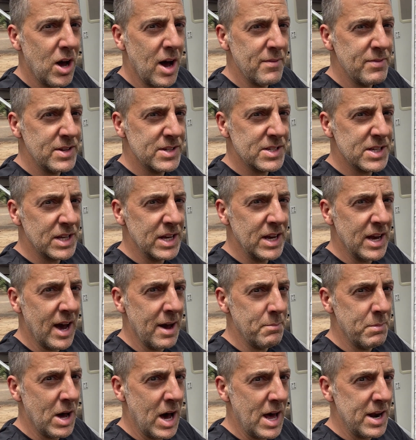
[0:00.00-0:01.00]
Obviously,
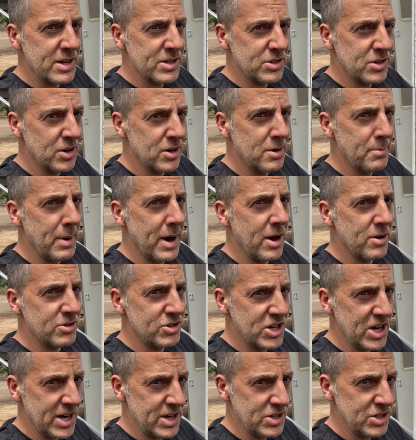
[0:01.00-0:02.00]
I'm not as good about
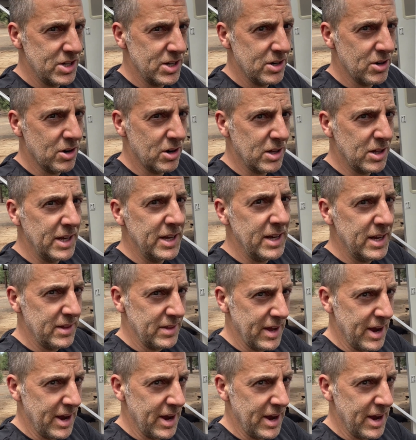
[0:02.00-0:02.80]
changing or cleaning the